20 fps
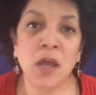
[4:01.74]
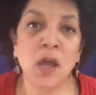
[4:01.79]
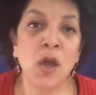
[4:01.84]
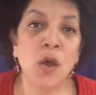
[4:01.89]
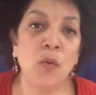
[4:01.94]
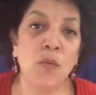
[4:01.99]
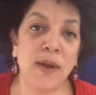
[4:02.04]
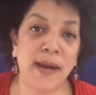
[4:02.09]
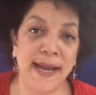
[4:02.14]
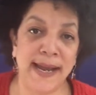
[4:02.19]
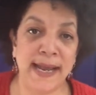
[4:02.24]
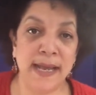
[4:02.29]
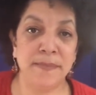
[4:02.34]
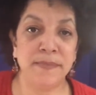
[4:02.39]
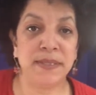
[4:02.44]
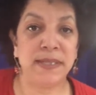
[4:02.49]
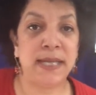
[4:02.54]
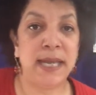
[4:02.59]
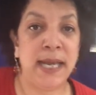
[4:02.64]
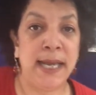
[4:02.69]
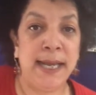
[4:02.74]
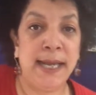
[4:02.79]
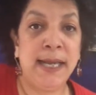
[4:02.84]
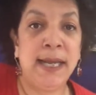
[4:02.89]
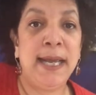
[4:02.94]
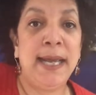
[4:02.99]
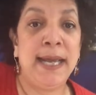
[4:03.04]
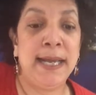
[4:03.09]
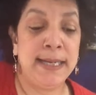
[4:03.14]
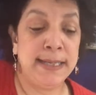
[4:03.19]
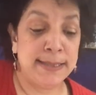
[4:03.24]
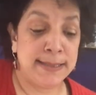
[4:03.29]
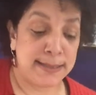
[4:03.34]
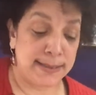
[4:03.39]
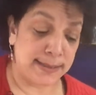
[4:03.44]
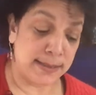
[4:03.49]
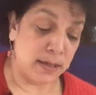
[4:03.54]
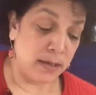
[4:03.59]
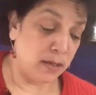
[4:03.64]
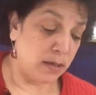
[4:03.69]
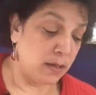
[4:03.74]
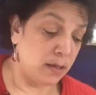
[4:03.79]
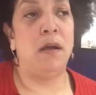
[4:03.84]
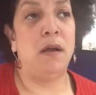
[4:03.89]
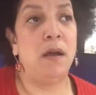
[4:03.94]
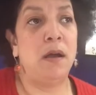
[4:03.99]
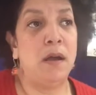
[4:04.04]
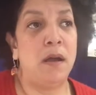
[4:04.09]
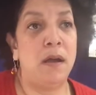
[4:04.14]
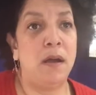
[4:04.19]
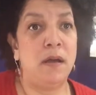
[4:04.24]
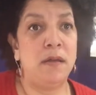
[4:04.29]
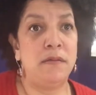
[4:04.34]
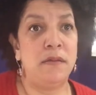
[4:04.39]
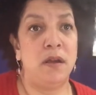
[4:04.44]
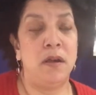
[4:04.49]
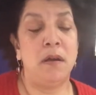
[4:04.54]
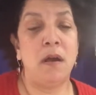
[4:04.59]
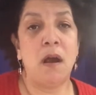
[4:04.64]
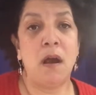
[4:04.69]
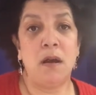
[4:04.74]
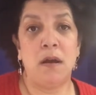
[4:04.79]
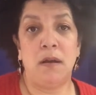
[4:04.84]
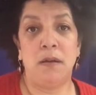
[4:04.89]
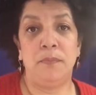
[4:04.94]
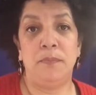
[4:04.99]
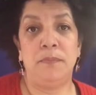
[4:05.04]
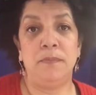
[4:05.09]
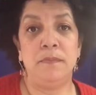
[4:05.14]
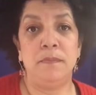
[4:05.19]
What I am saying is there are